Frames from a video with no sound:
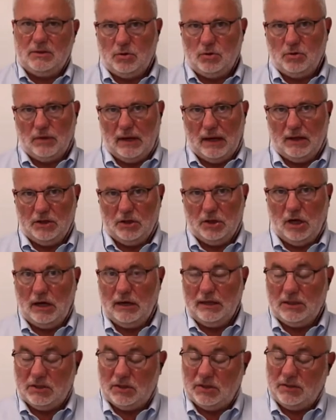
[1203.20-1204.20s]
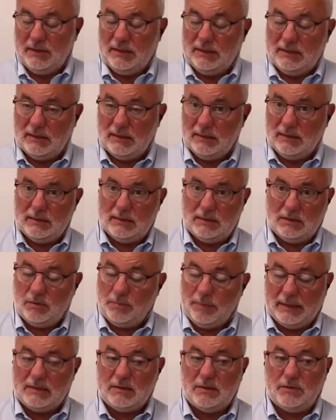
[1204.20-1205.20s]
to our knowledge, this is, to
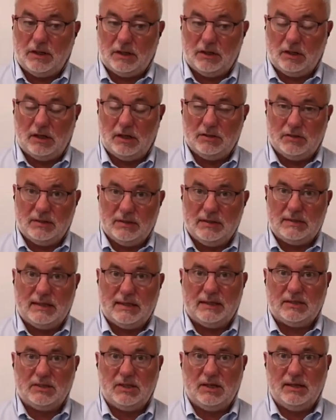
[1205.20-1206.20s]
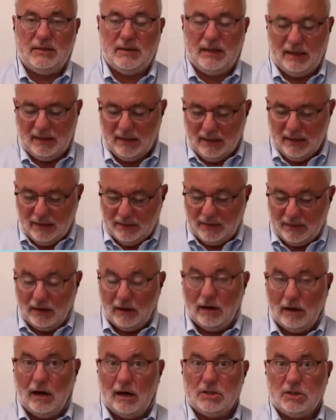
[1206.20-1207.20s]
the best of our knowledge, this is actually the
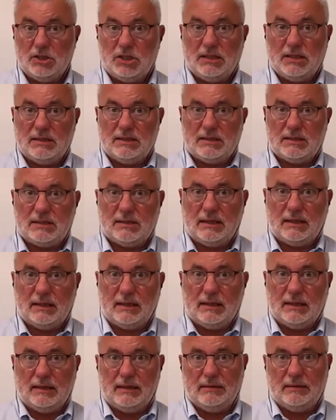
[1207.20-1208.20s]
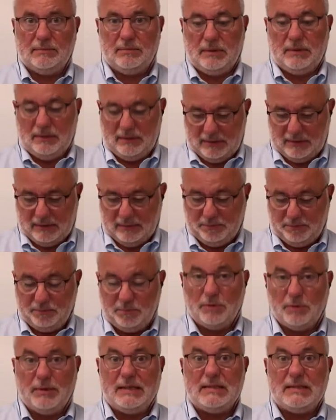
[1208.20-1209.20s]
largest
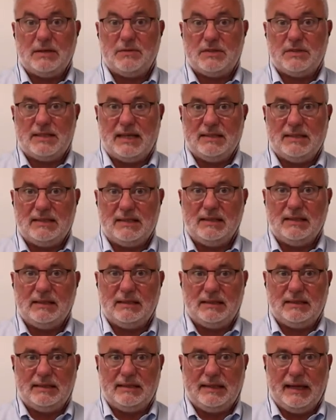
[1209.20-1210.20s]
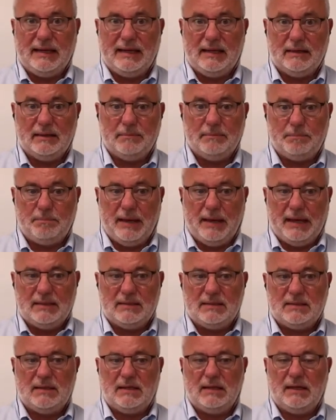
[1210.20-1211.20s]
pervasive sensing
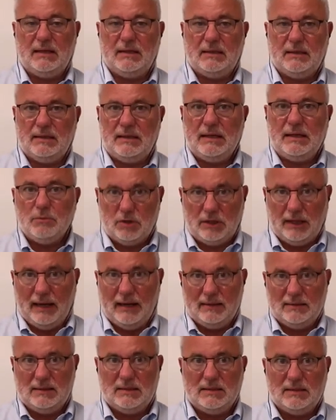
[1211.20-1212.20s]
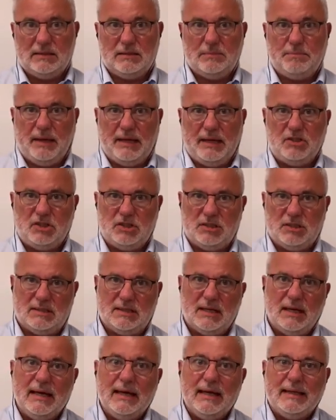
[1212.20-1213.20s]
database in hemodialysis patients.
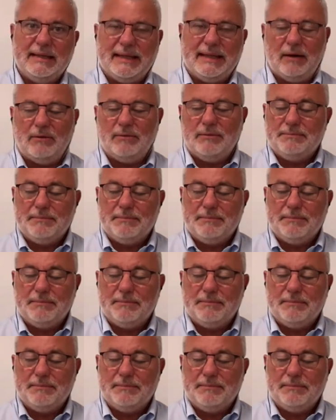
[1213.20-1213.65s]
Now,